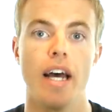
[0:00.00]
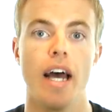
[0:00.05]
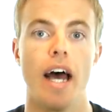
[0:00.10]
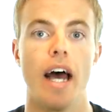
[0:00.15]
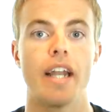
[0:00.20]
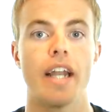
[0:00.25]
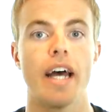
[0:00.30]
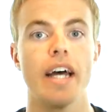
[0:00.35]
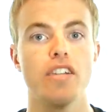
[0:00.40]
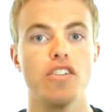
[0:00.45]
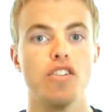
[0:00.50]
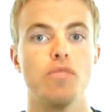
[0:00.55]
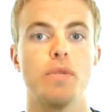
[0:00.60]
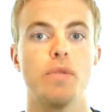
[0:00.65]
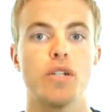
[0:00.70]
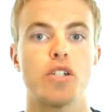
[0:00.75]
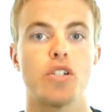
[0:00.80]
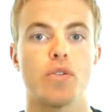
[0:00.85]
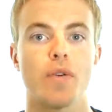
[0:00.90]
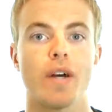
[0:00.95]
and hence,
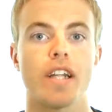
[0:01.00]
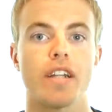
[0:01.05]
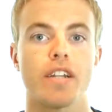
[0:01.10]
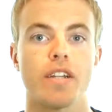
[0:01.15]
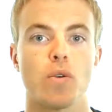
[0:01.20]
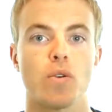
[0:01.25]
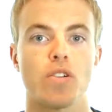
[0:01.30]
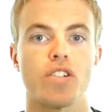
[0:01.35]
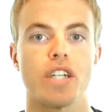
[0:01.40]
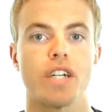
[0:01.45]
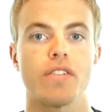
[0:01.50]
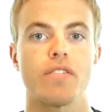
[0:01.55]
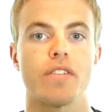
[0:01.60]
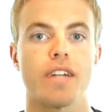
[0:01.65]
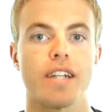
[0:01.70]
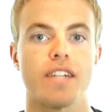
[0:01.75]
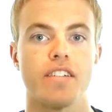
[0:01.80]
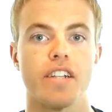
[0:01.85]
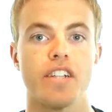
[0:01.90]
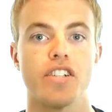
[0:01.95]
spirituality or self
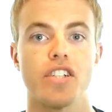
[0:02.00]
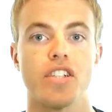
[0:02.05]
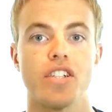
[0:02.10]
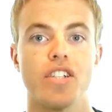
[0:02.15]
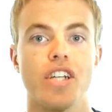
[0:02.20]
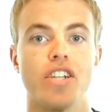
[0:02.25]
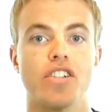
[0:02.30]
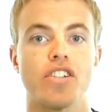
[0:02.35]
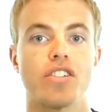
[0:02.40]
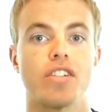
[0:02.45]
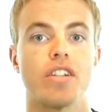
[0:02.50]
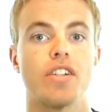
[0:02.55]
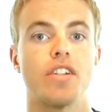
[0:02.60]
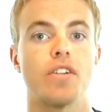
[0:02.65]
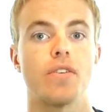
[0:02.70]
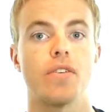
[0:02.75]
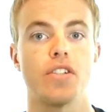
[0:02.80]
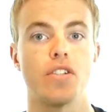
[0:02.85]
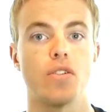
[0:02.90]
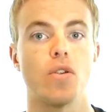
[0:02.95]
realization teaches that
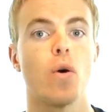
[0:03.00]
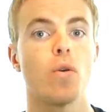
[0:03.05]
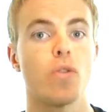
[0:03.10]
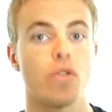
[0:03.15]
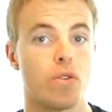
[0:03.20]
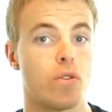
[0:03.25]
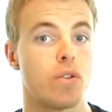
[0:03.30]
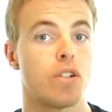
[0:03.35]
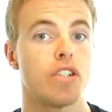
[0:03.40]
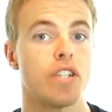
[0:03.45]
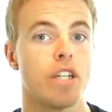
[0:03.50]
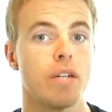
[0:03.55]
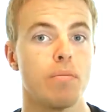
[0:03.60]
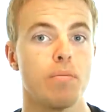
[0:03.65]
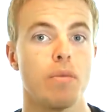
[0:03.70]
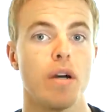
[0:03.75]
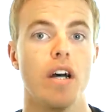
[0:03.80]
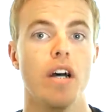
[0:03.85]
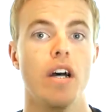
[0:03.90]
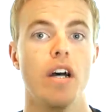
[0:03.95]
there is no doership
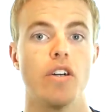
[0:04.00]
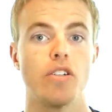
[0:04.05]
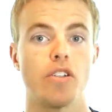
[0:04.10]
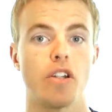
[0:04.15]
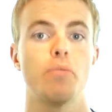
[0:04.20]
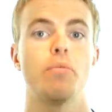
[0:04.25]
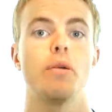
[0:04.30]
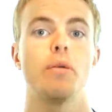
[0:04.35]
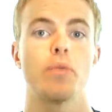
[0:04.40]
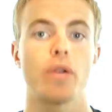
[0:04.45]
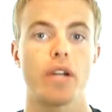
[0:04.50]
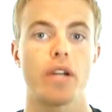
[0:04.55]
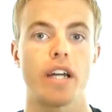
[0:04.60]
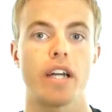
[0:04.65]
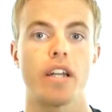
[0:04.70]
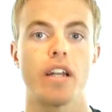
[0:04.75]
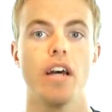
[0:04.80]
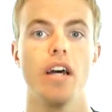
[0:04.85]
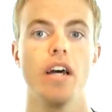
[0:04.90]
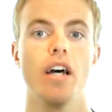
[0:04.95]
so that people
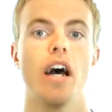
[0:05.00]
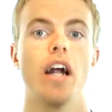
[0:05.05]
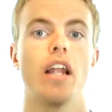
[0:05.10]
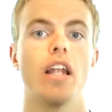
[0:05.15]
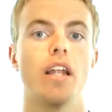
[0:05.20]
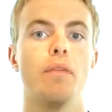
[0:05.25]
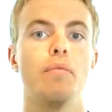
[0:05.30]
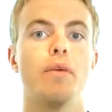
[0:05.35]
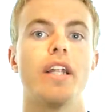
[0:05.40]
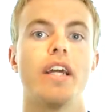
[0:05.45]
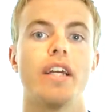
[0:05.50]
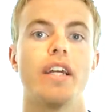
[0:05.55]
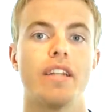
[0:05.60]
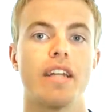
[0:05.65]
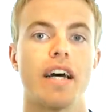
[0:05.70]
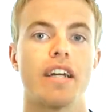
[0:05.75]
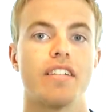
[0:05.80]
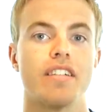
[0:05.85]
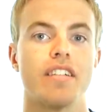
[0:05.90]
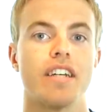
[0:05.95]
can eliminate
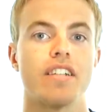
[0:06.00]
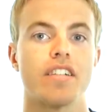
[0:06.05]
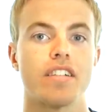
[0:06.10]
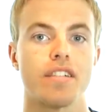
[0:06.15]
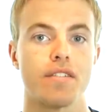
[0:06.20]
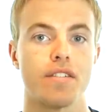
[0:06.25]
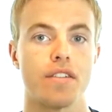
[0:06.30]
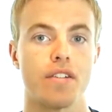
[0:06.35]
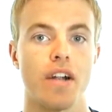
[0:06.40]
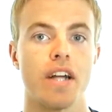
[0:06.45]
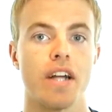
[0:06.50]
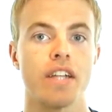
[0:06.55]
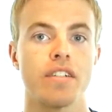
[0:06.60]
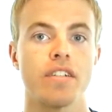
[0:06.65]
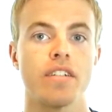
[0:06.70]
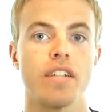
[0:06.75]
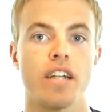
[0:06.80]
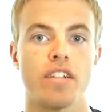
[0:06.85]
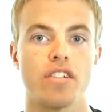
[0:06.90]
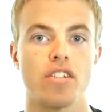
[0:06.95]
that sense of
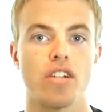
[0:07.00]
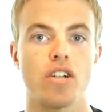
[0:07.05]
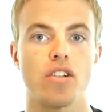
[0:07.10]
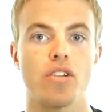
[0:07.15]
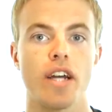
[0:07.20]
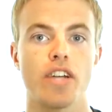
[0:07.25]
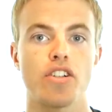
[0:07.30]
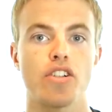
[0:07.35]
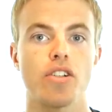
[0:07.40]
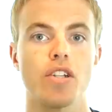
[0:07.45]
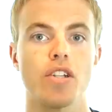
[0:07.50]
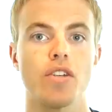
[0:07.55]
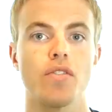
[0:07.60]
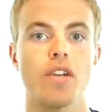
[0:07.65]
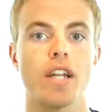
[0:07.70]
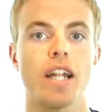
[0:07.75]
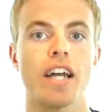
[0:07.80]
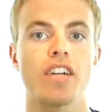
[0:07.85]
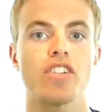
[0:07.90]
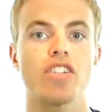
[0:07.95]
stress and start to actually
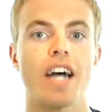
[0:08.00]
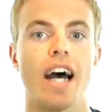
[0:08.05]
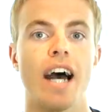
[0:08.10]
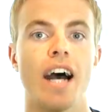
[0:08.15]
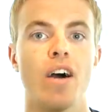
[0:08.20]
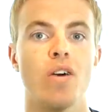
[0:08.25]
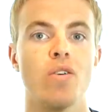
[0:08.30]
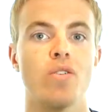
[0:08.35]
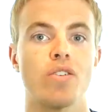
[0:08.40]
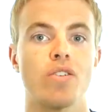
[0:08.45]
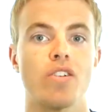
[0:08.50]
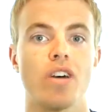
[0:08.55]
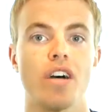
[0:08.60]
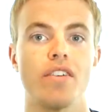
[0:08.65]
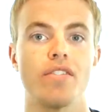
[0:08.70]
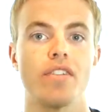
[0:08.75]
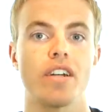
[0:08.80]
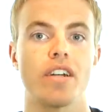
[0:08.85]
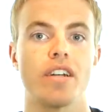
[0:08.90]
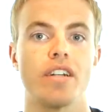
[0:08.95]
relax out
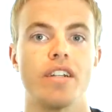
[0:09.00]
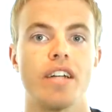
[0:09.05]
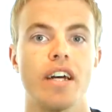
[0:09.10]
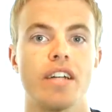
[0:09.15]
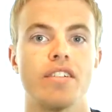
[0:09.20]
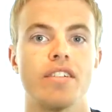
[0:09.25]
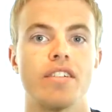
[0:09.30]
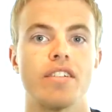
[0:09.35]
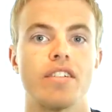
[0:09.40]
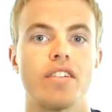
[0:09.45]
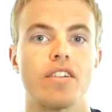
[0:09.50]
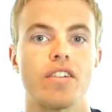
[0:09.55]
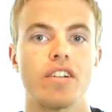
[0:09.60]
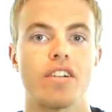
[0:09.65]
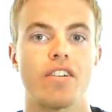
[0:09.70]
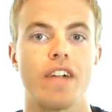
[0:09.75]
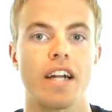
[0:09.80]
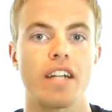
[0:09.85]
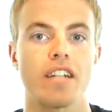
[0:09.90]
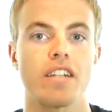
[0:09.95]
of the condensed,
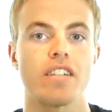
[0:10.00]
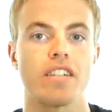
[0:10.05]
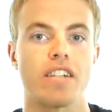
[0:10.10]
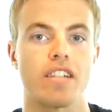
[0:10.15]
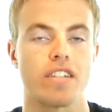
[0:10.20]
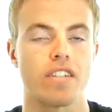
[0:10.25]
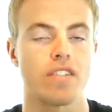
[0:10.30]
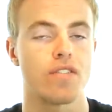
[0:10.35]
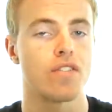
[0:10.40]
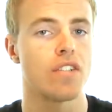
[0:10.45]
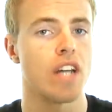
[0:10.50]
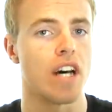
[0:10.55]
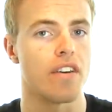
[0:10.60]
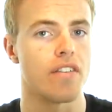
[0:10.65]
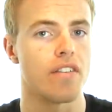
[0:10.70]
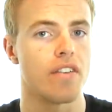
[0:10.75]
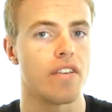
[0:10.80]
contracted sense of self.